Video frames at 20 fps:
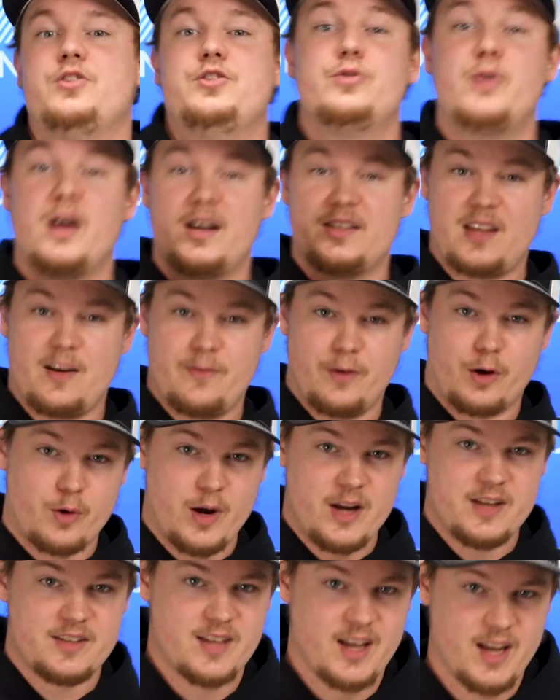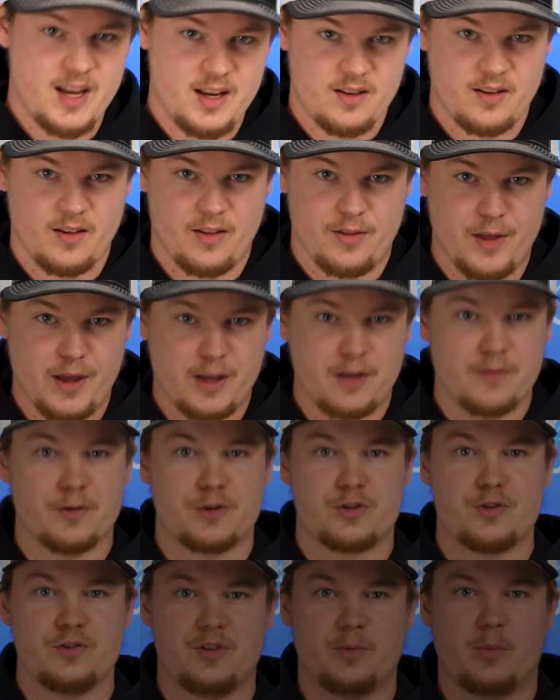You guys have a great day, and thank you
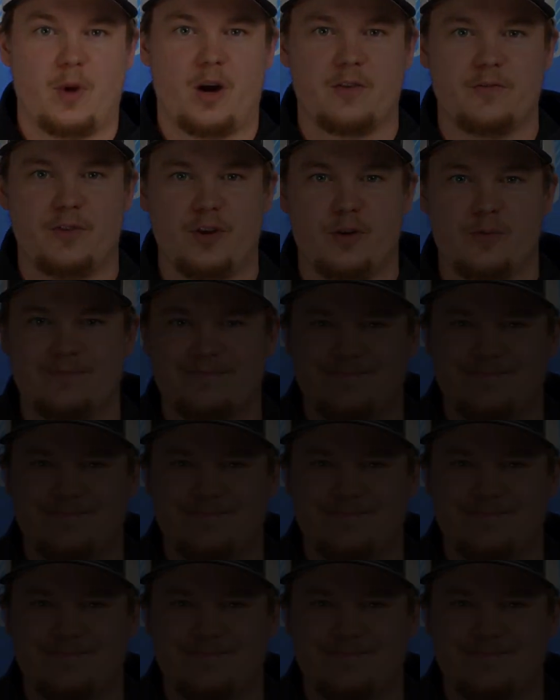for choosing Montavue.